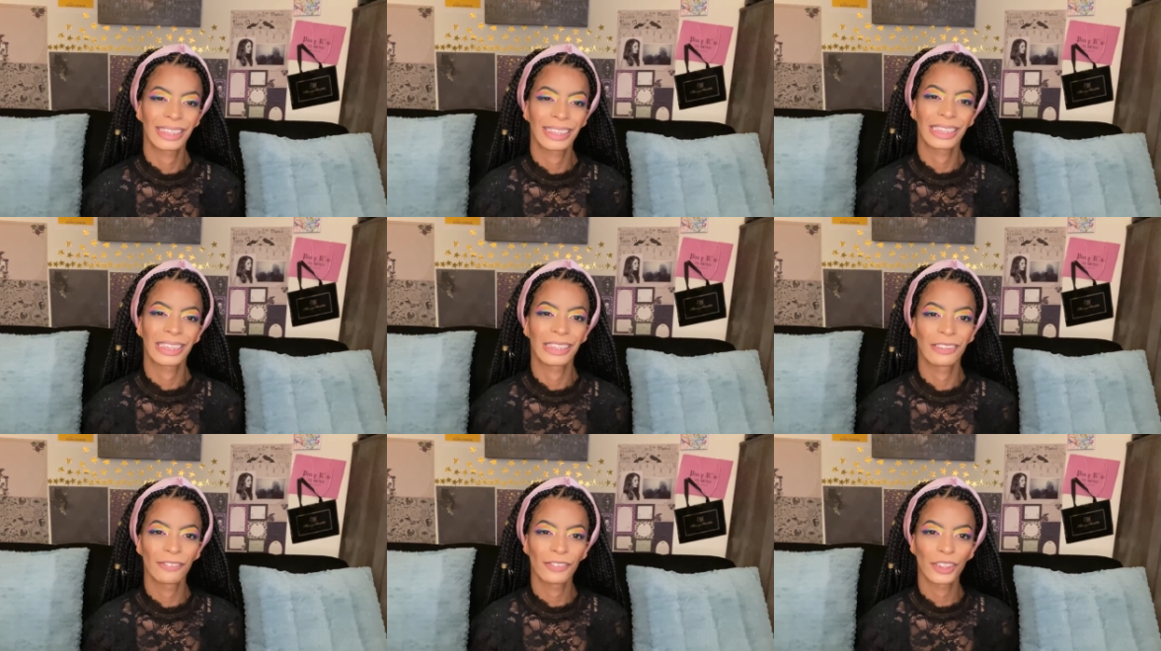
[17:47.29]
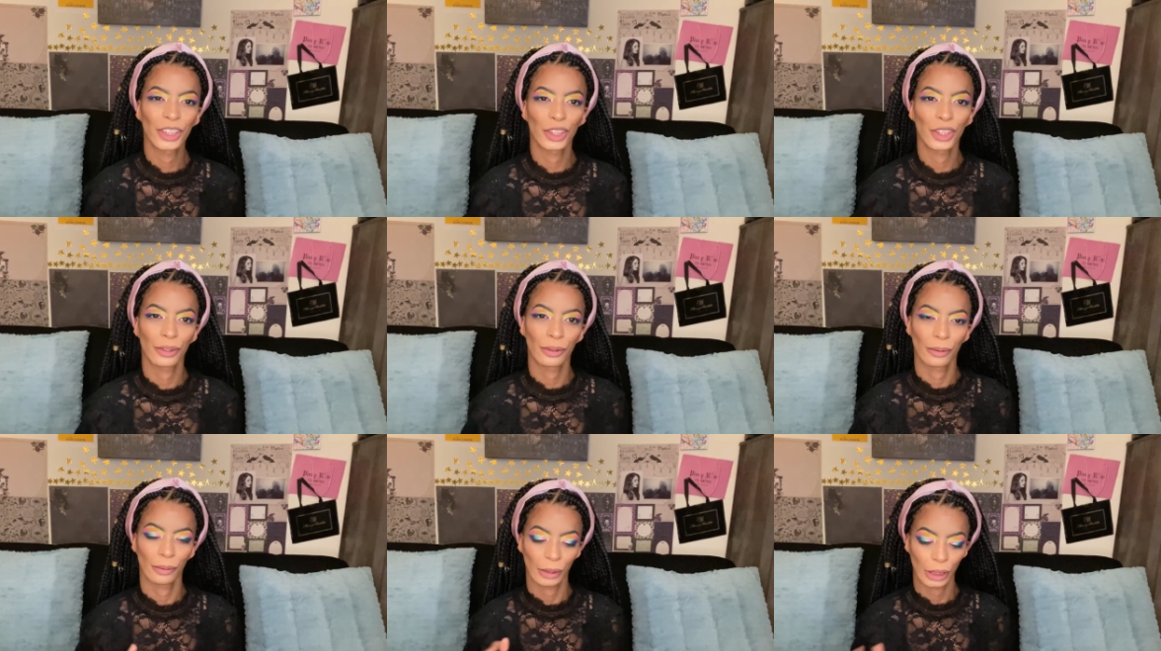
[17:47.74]
gives
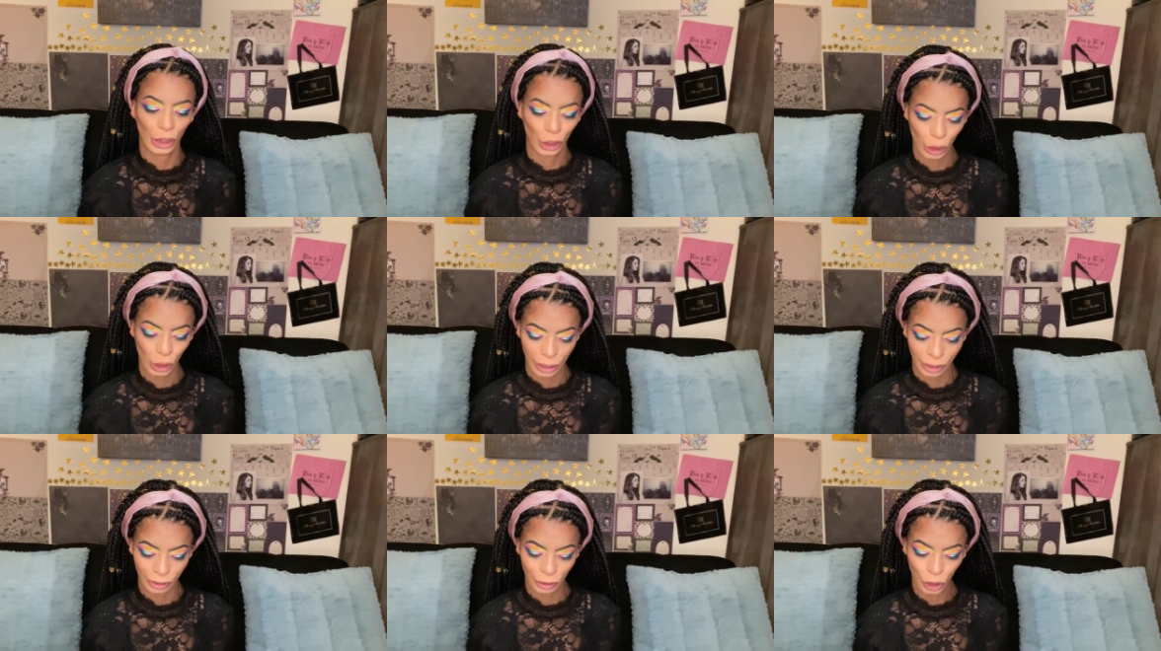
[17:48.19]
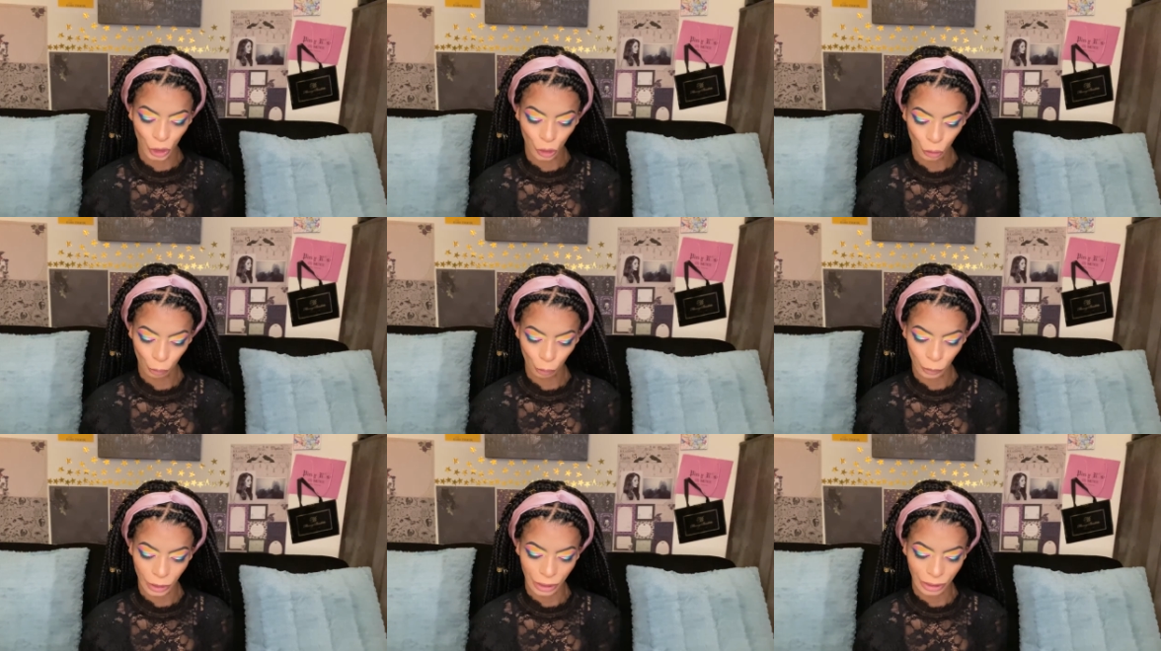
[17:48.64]
you a chance to
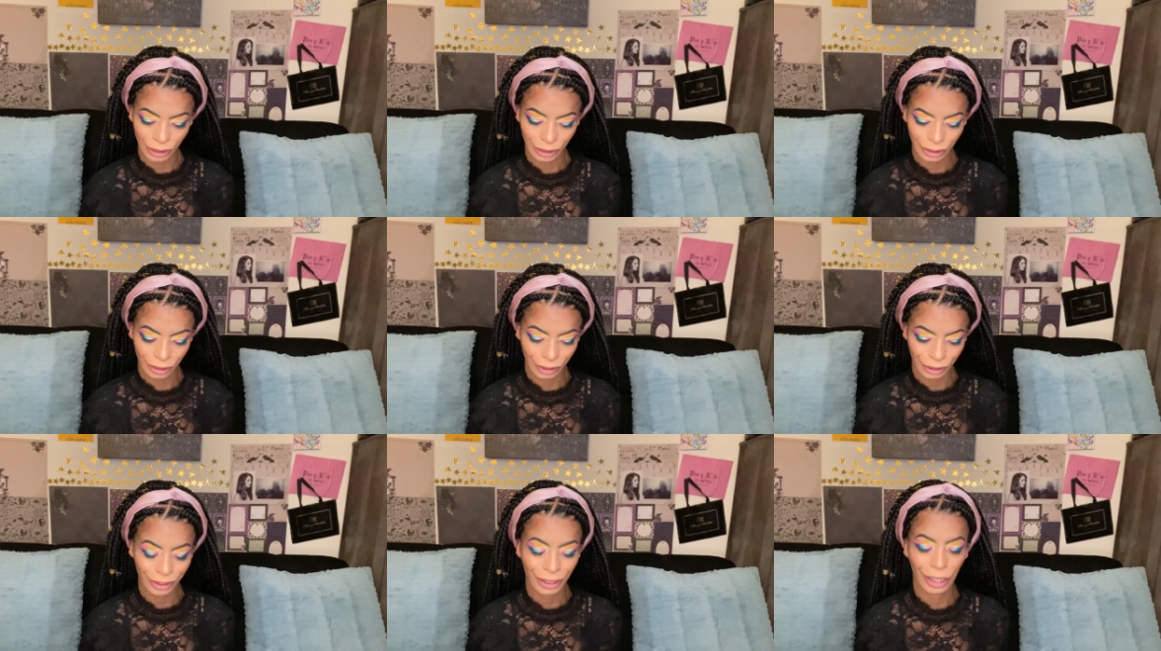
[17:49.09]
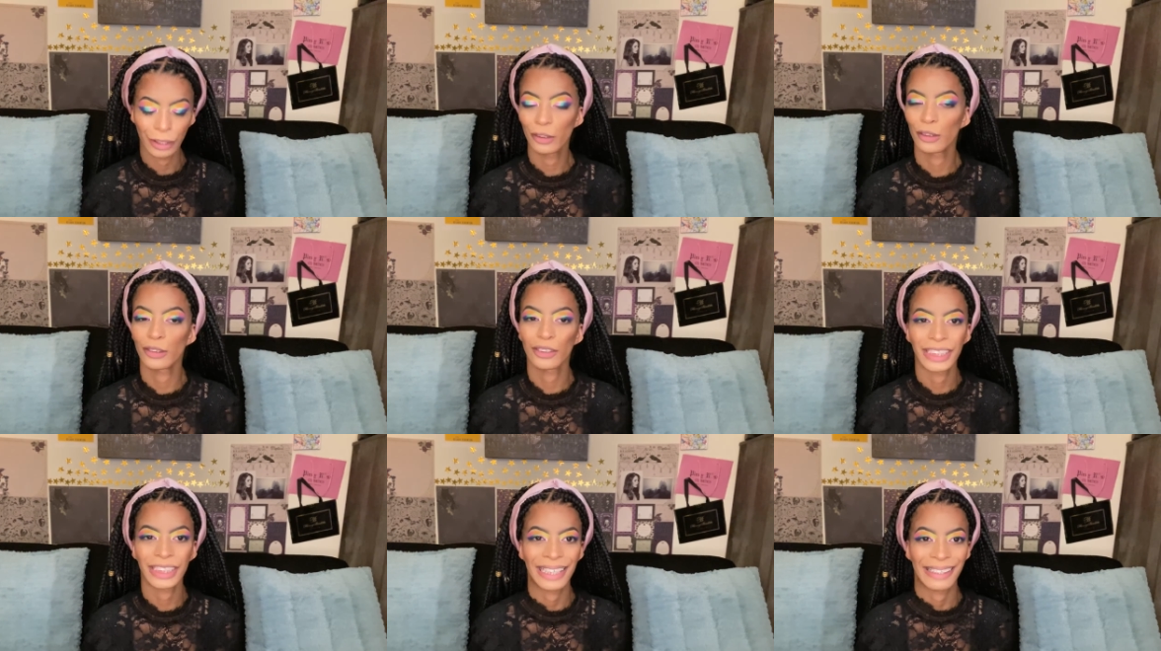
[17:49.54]
really get
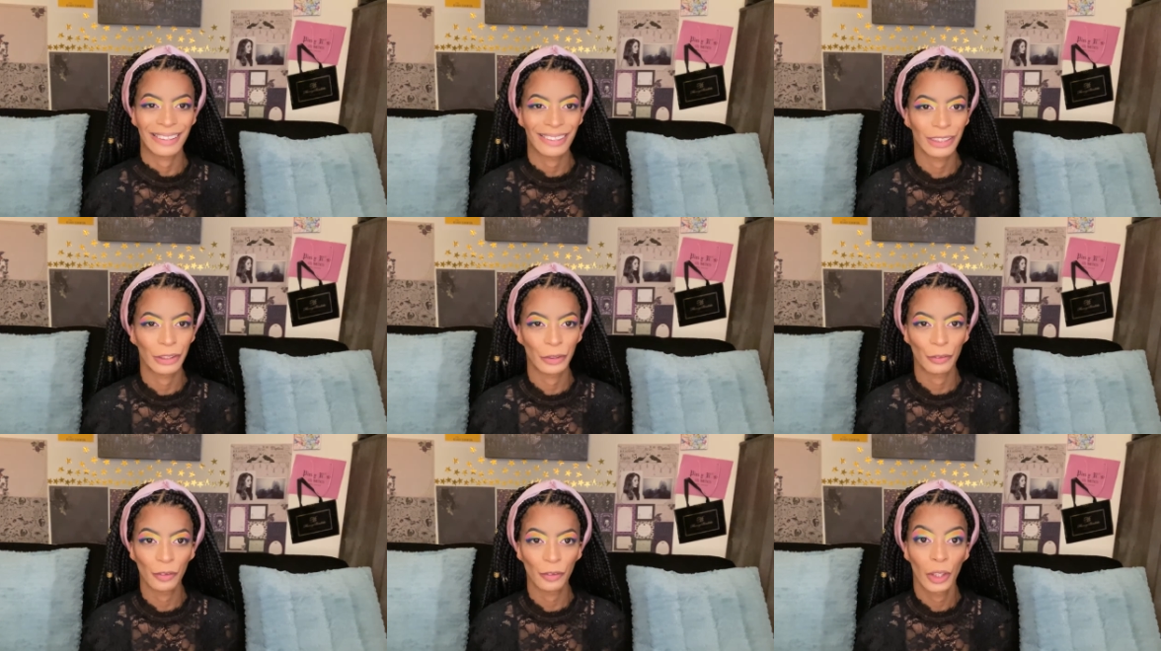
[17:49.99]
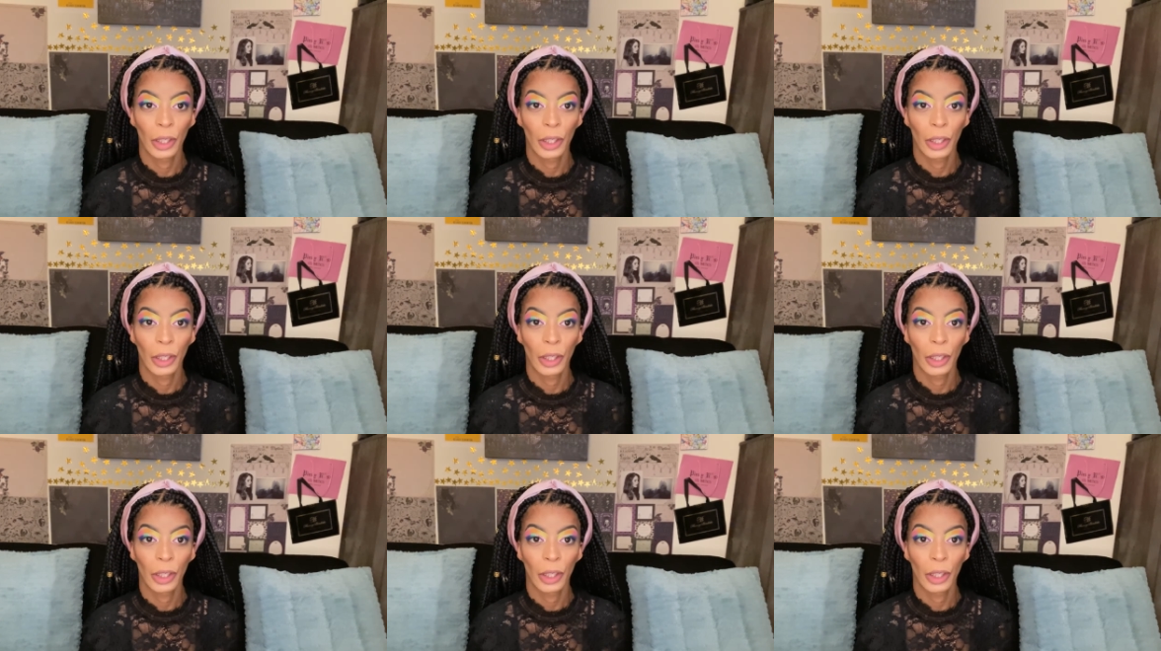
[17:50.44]
creative